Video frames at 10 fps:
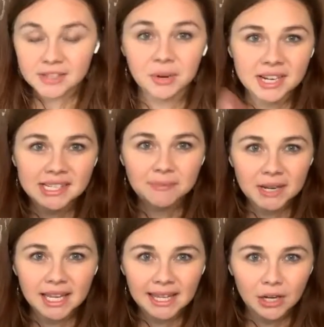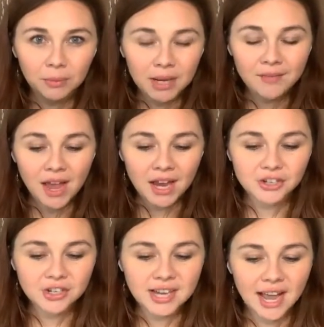so we're going to spend a little bit of
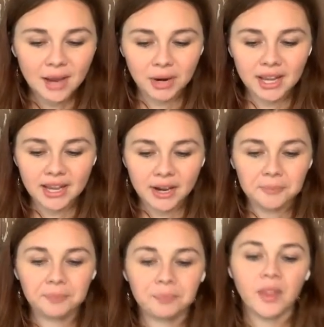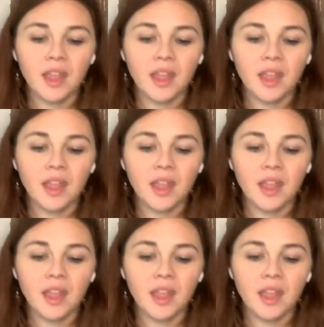extra time right here,